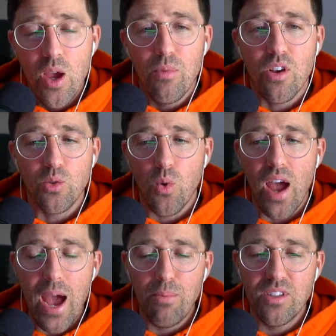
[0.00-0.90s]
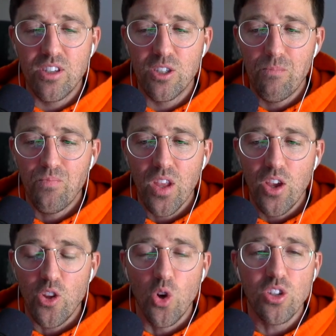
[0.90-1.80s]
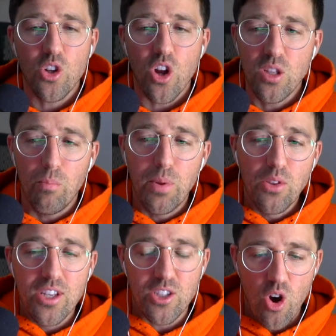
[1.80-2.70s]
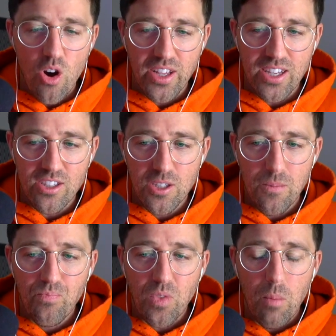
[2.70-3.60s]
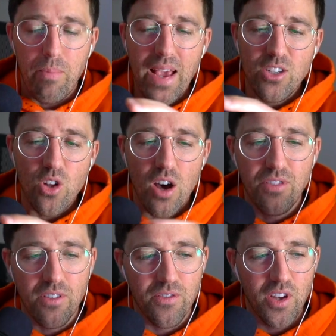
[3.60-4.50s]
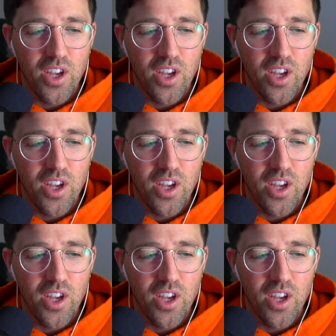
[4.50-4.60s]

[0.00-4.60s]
Because what happens is you'll start to build this audience based off of